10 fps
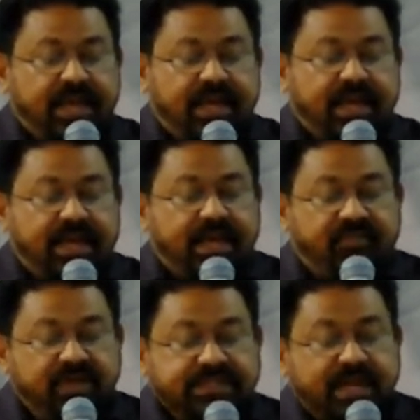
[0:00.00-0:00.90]
Yeah,
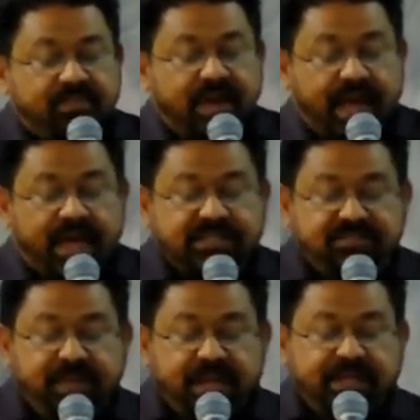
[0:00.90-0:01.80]
wisdom has
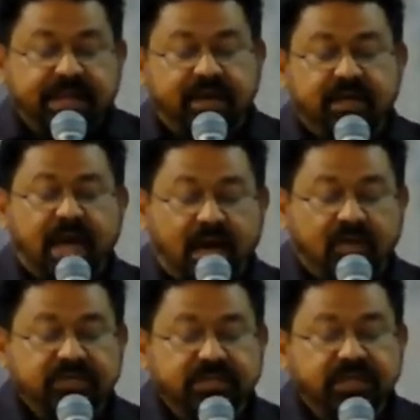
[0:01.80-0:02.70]
built her
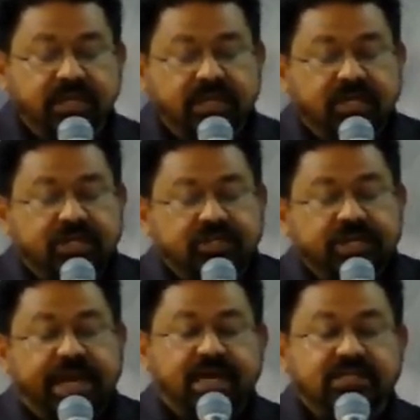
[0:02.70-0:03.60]
house
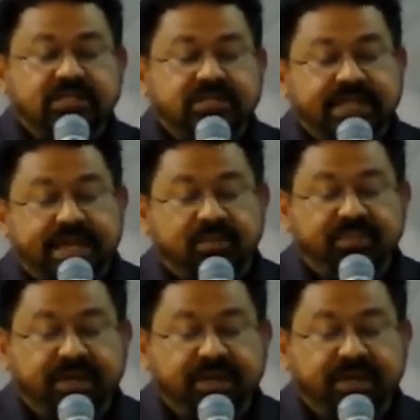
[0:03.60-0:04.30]
she has set up